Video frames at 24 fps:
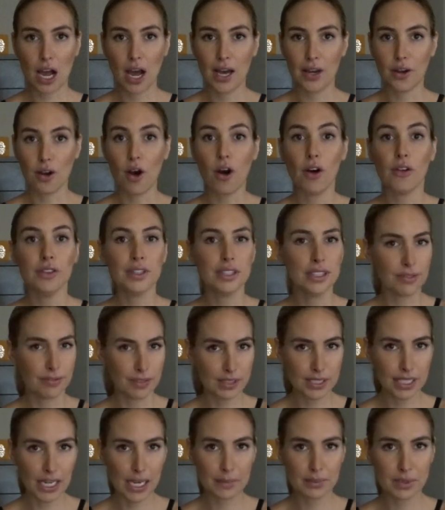on all the
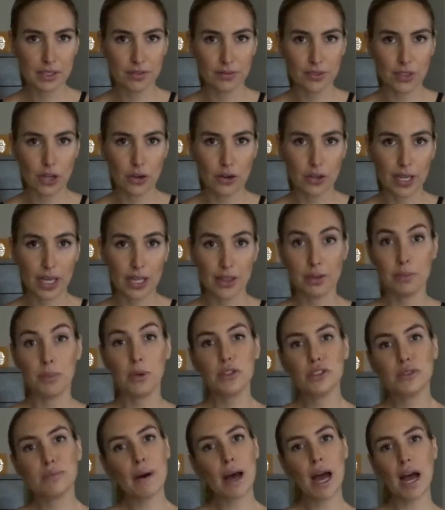different types of yoga. The
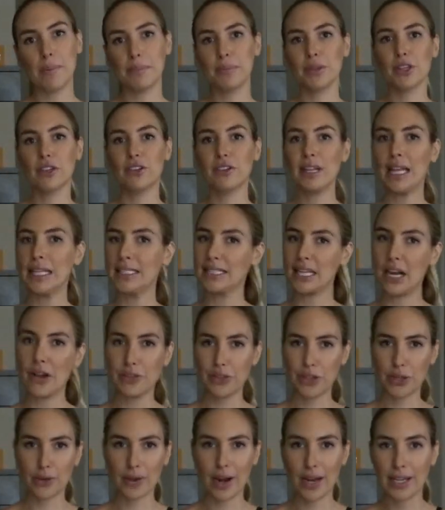most popular that's out
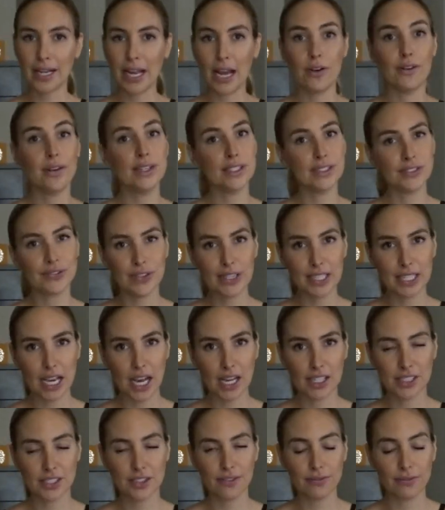there right now is
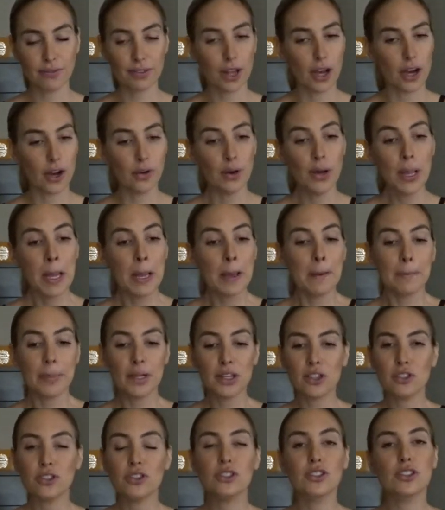Vinyasa Flow,
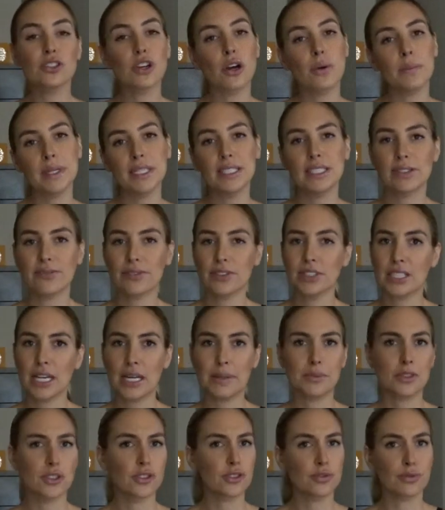but there's so many different
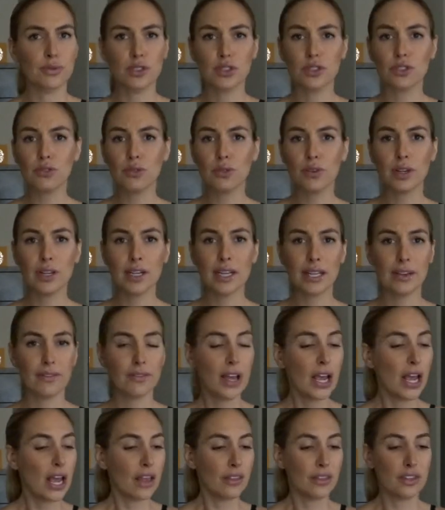types. There's restorative,
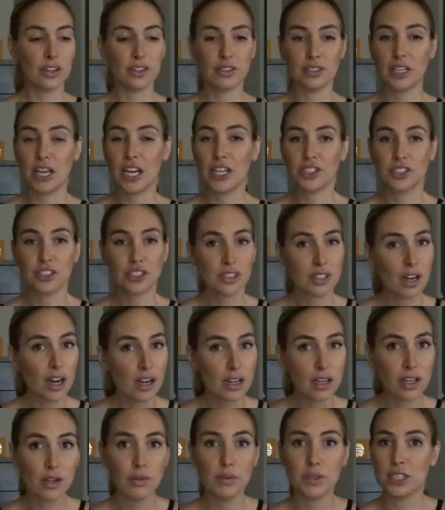there's
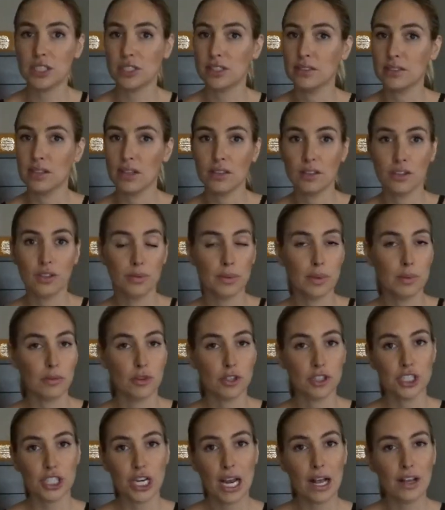Ashtanga, which is a little bit
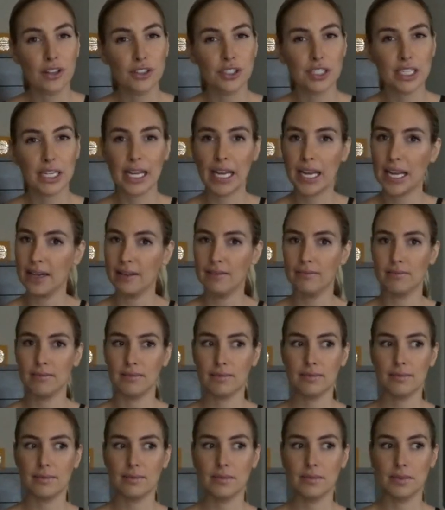more challenging and
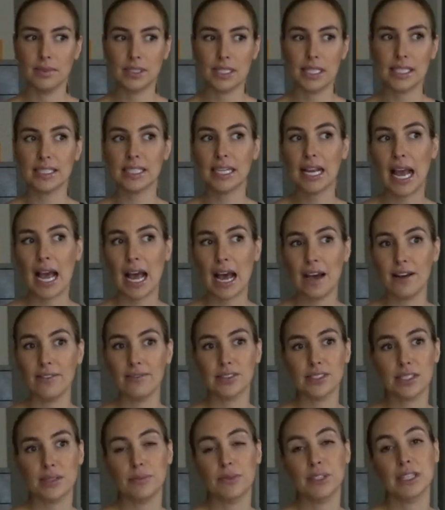doesn't have
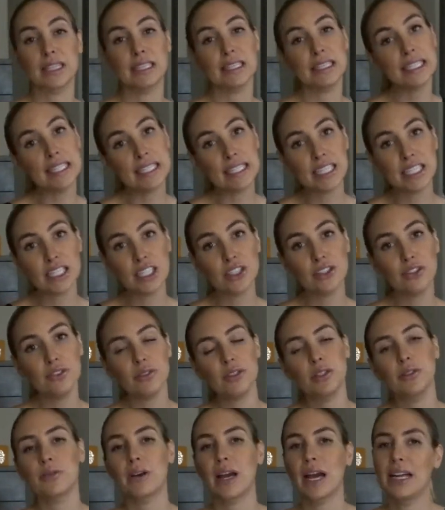someone leading you.
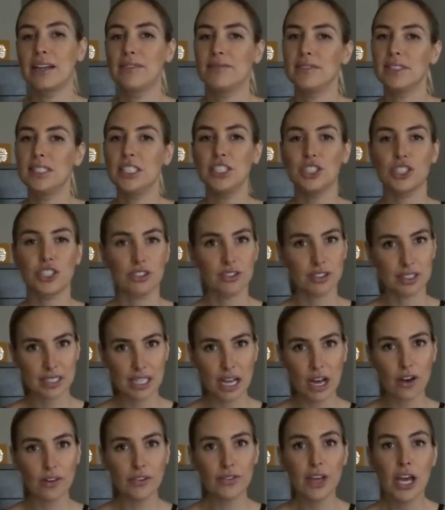You kind of teach
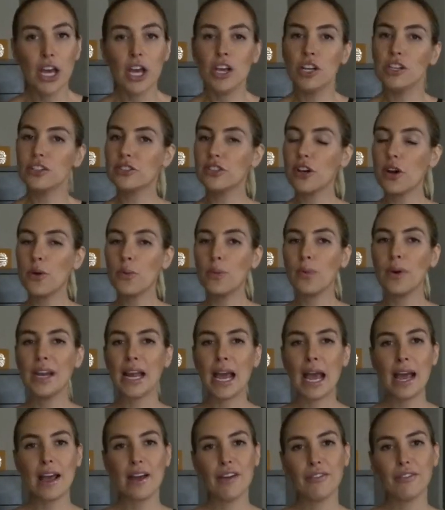yourself. So
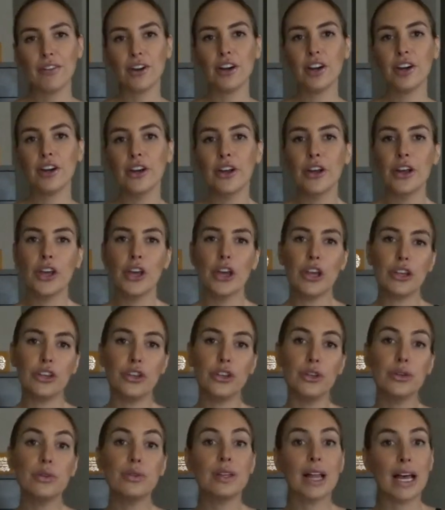whatever
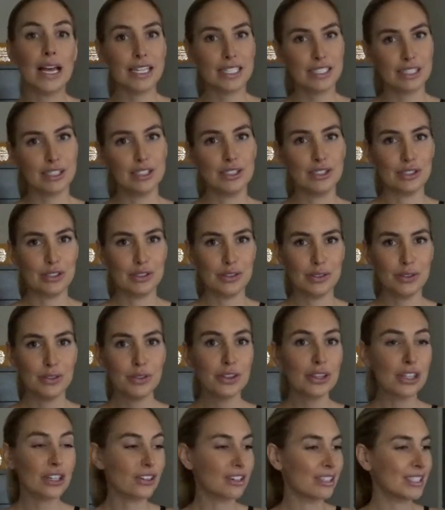you like to
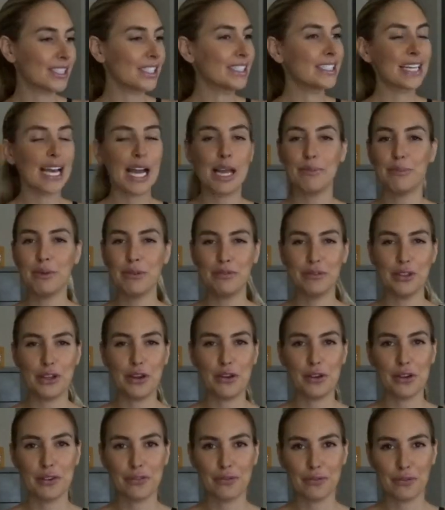do, there is a type of
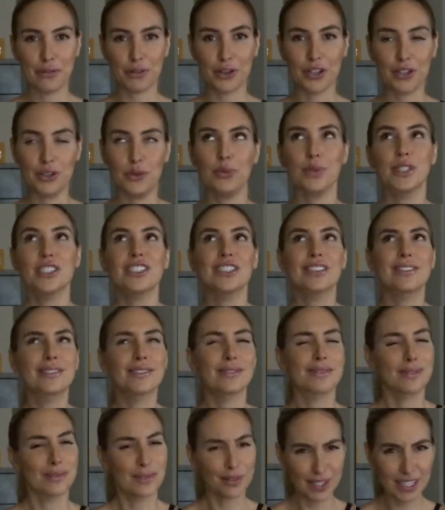yoga for you, which
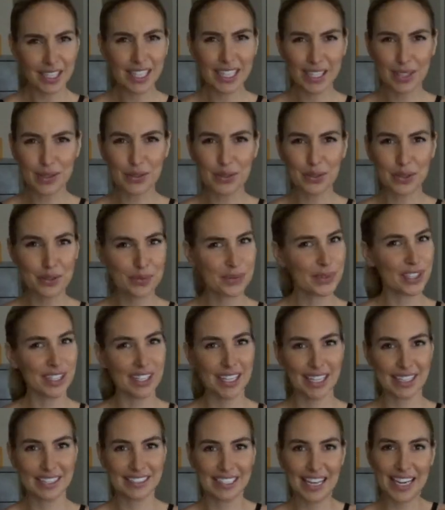is really cool and
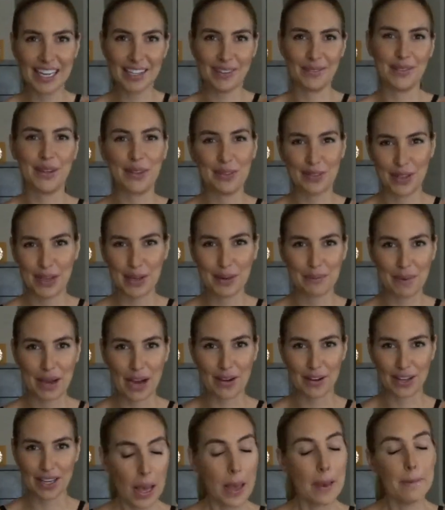really exciting when you think
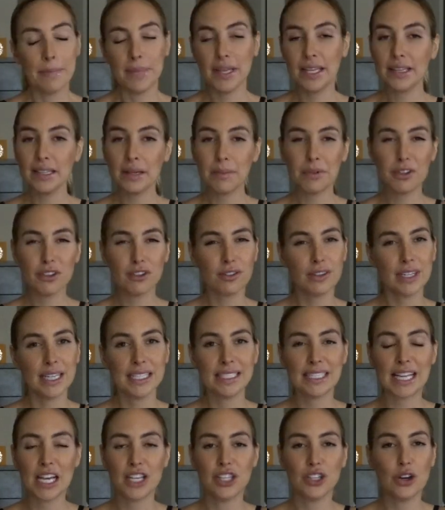about it. Myth number three
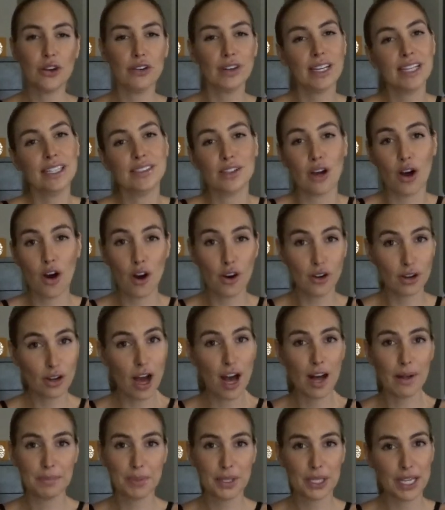is that yoga is all
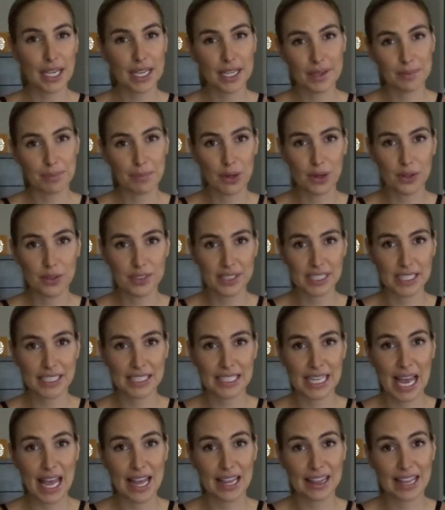complicated poses
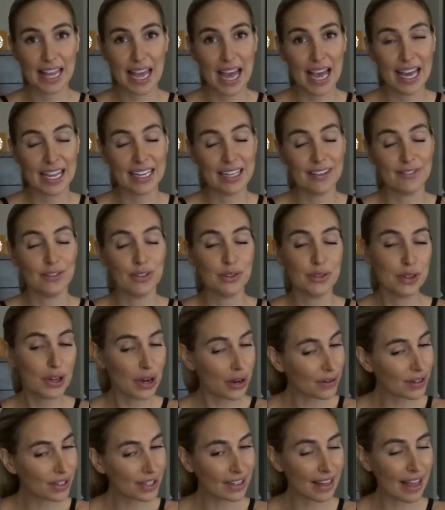and that if you
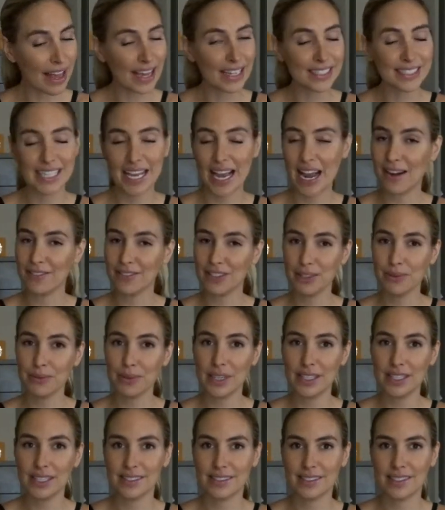go to class,
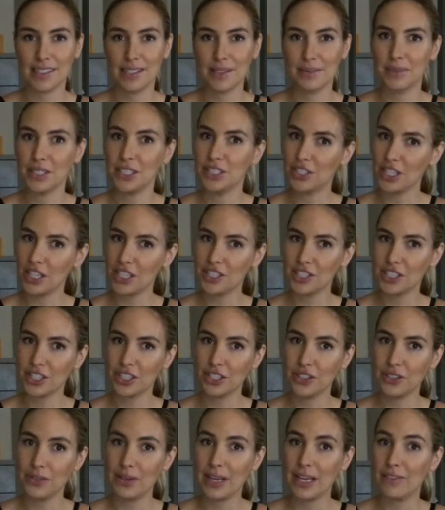everyone is going to be judging
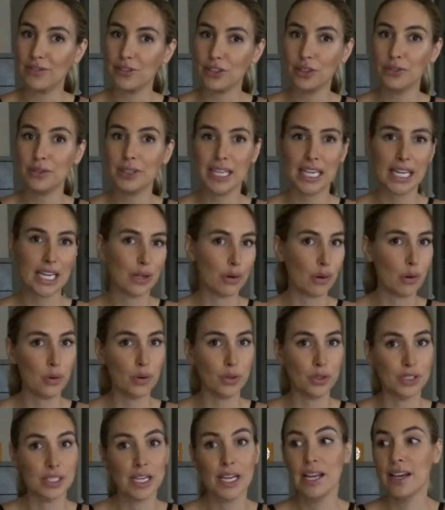you if you can't
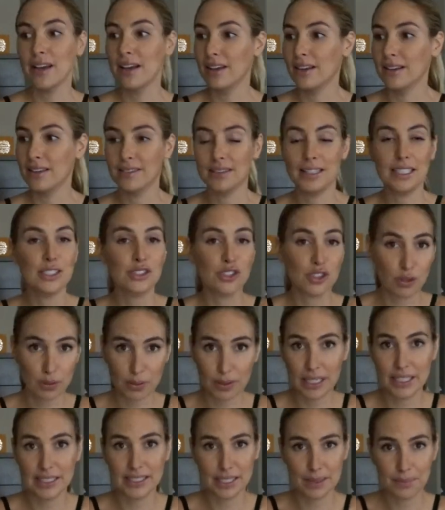hold these
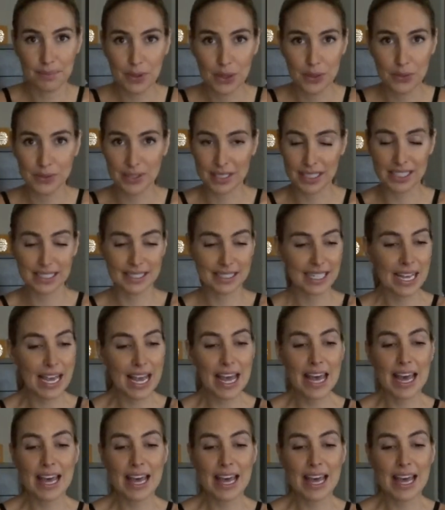crazy poses.